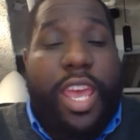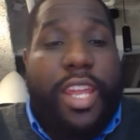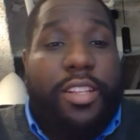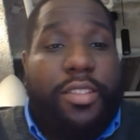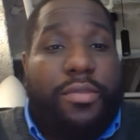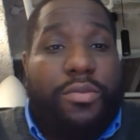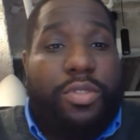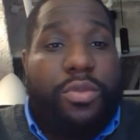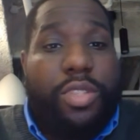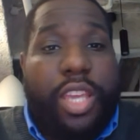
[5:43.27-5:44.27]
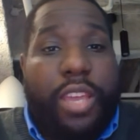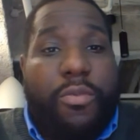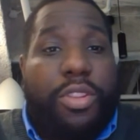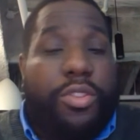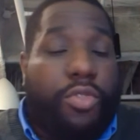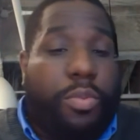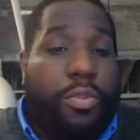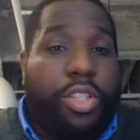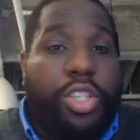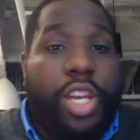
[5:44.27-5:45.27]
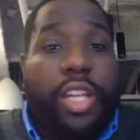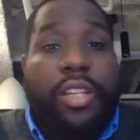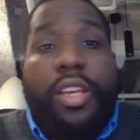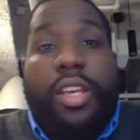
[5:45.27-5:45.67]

adding to his game with the three-point shot.